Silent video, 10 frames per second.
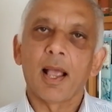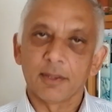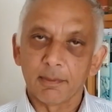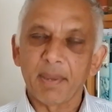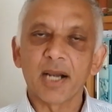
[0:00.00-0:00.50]

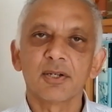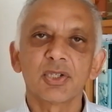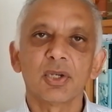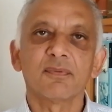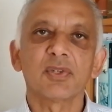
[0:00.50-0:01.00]
And the
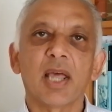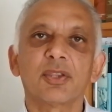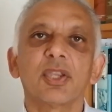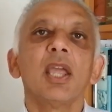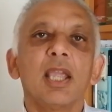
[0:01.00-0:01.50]
penalty of
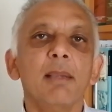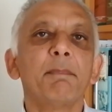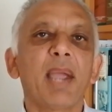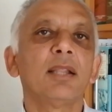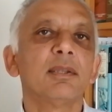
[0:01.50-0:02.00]
death, he
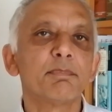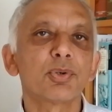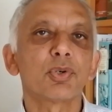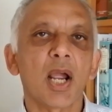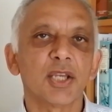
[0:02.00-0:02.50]
paid the
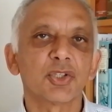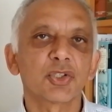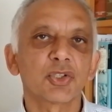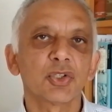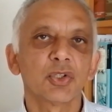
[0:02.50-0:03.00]

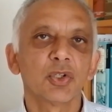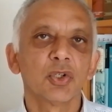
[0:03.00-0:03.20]
price.